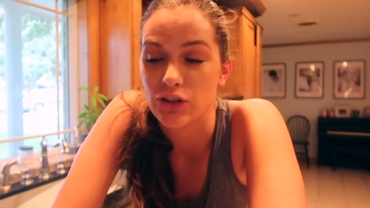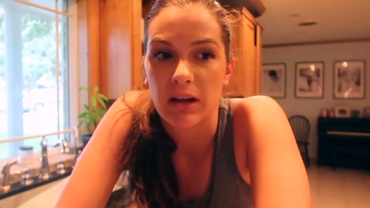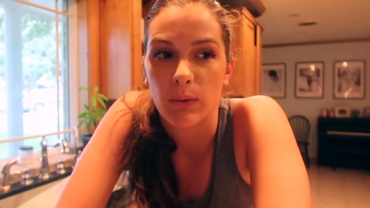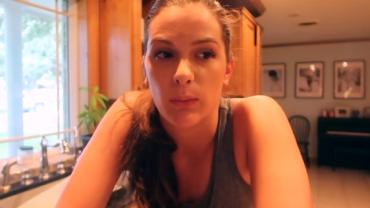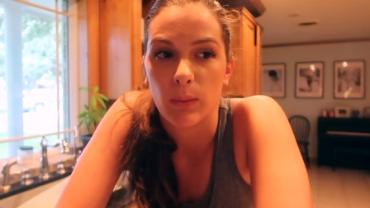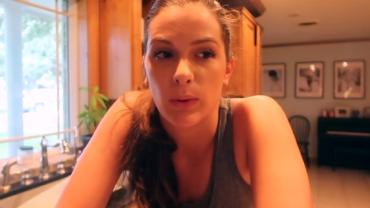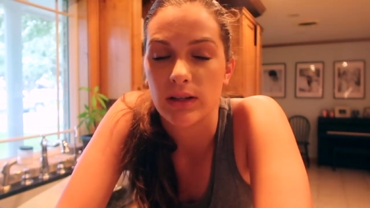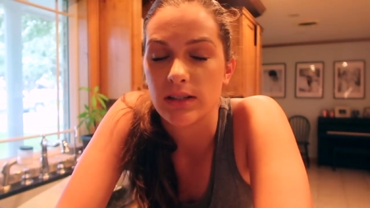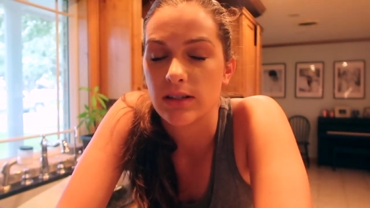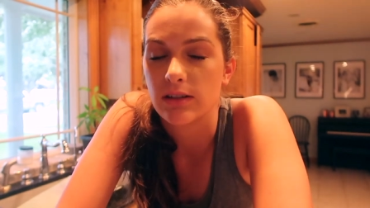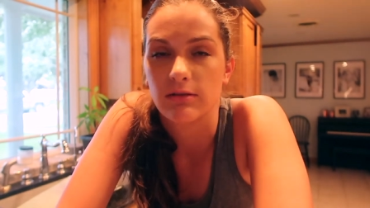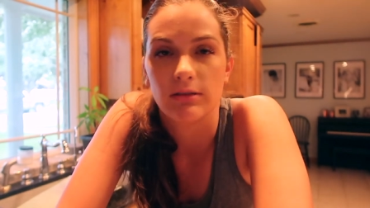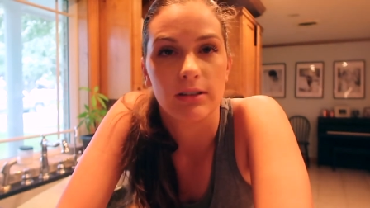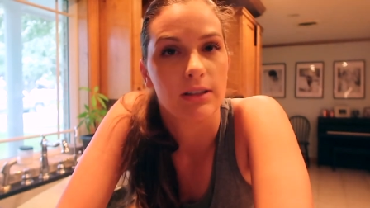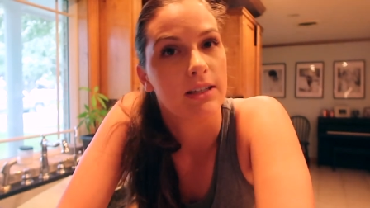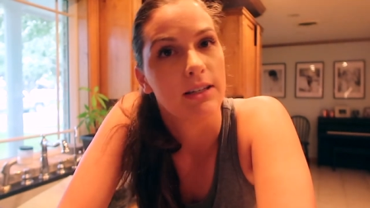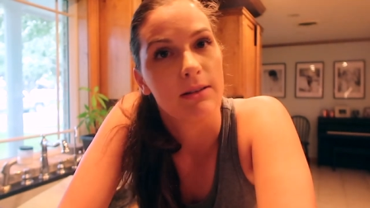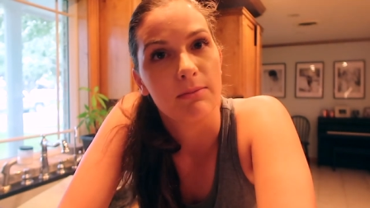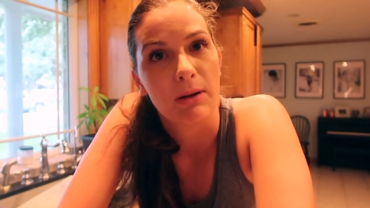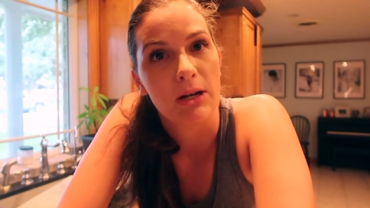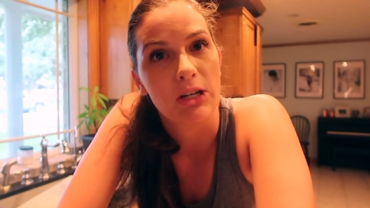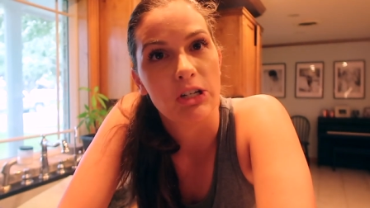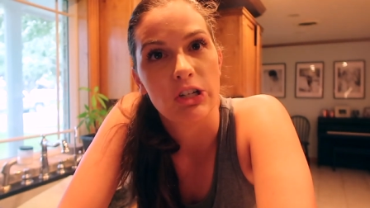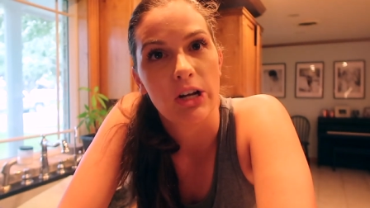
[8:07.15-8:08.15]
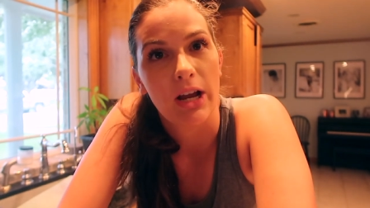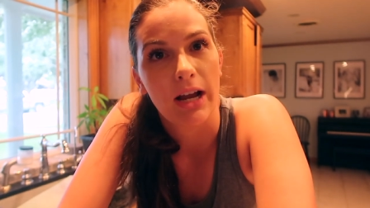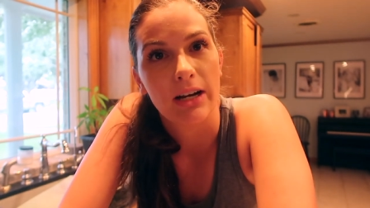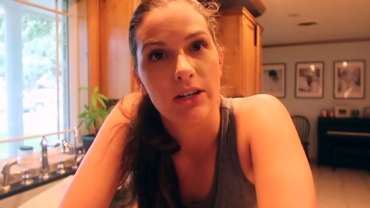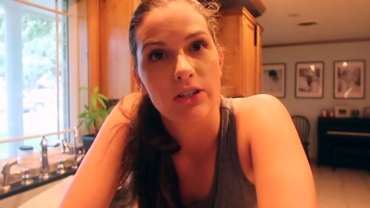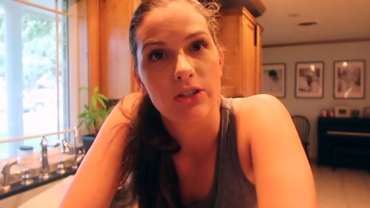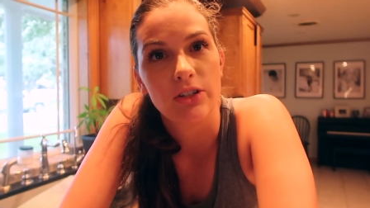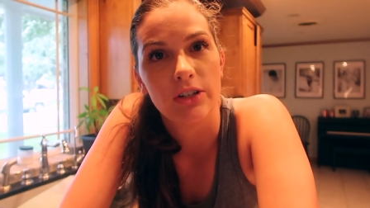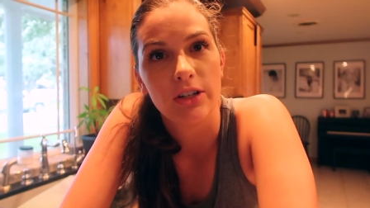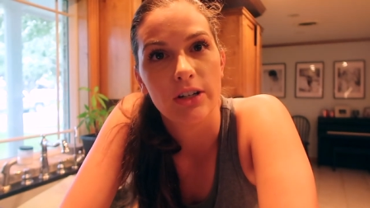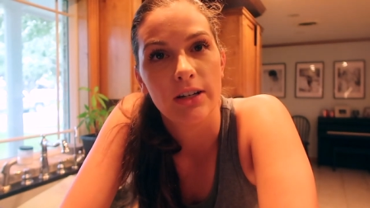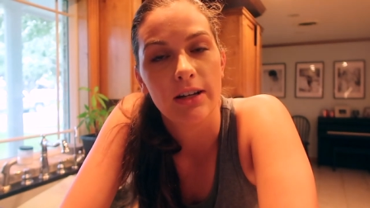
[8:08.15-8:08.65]
It wasn't really much
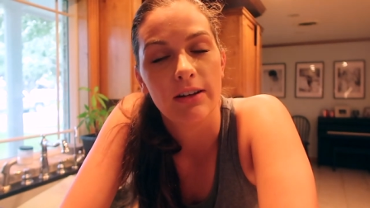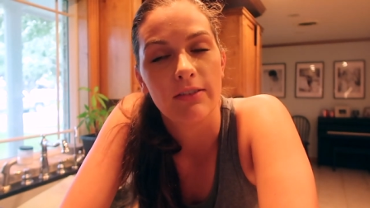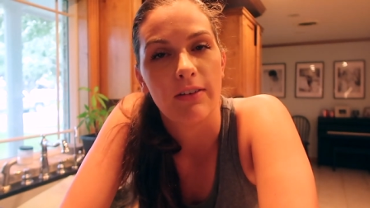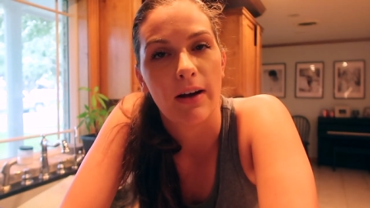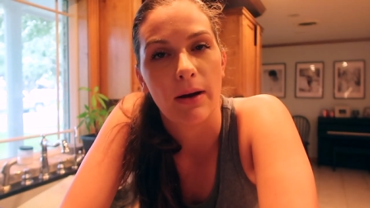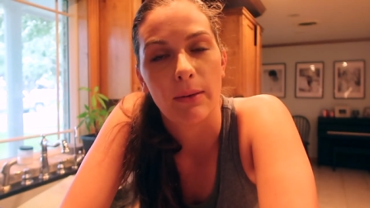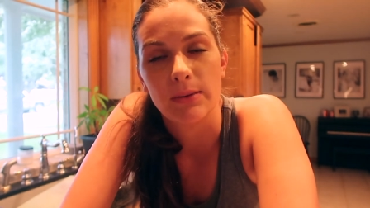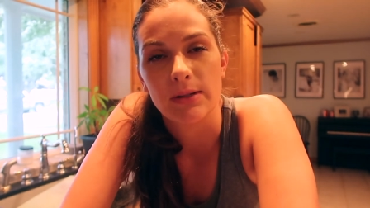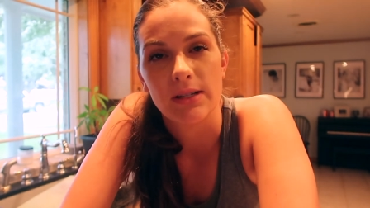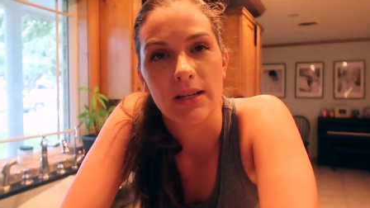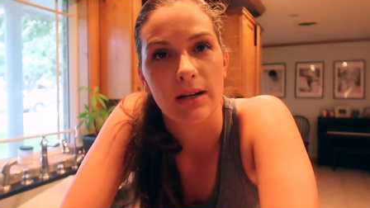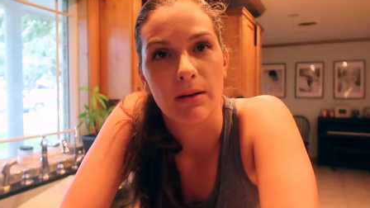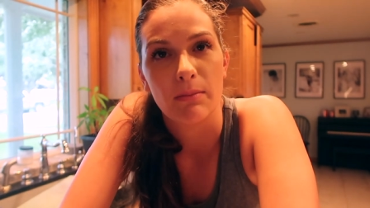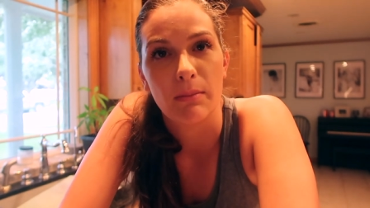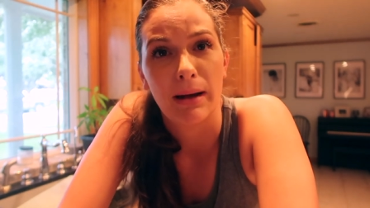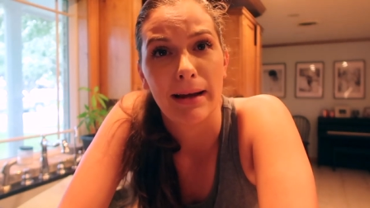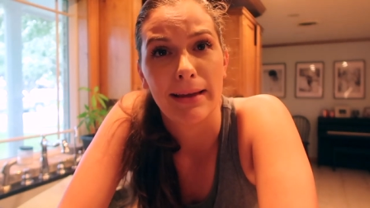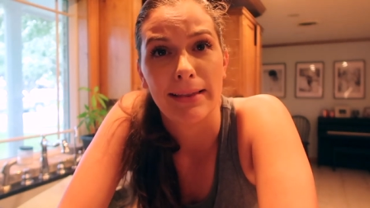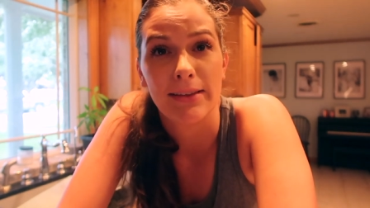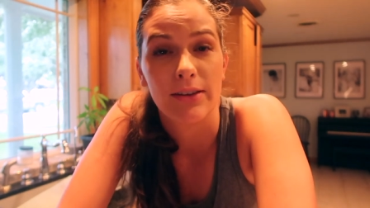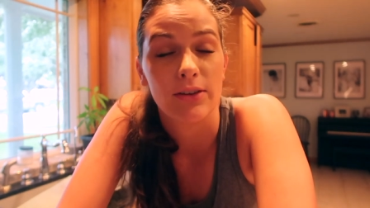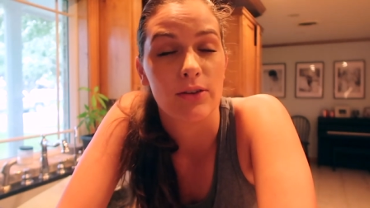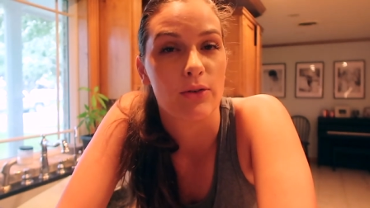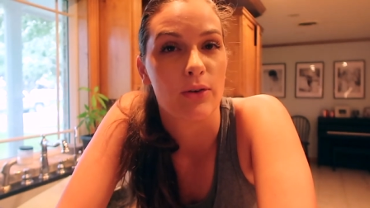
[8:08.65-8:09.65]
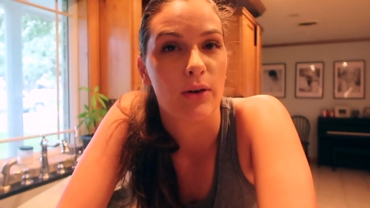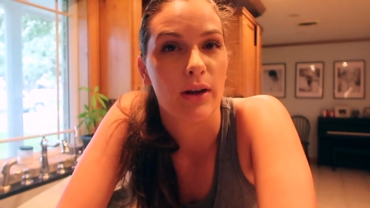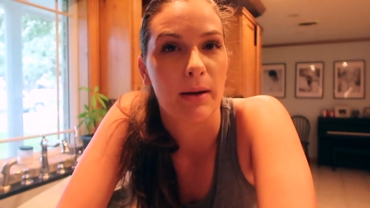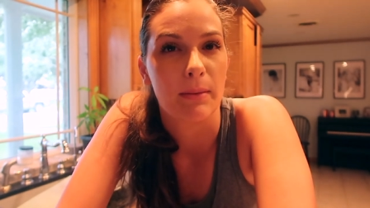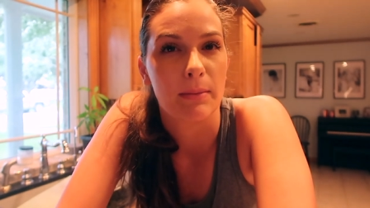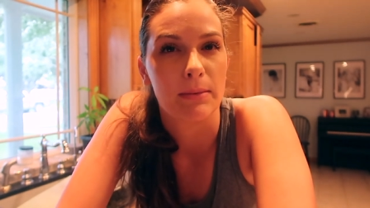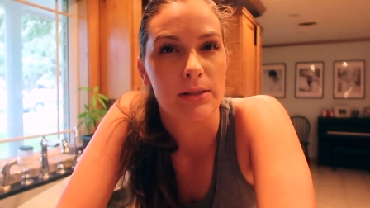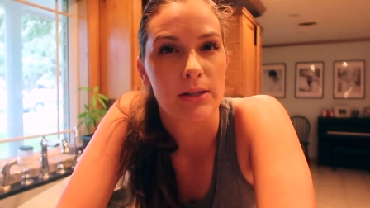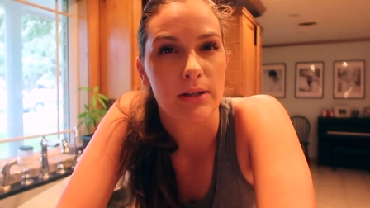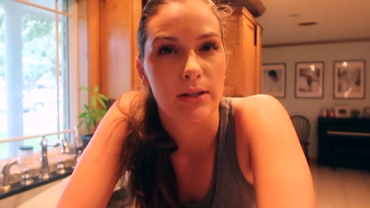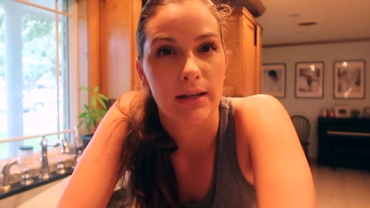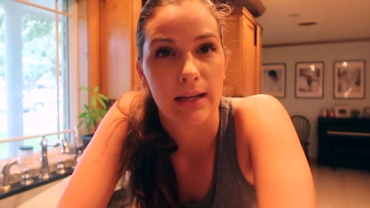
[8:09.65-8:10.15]
extra if I was gonna buy that through
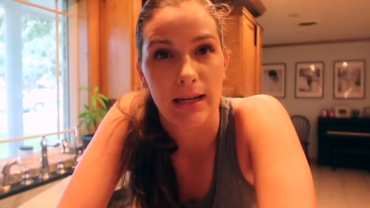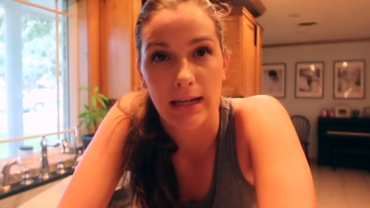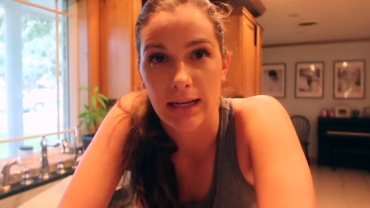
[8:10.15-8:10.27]
Amazon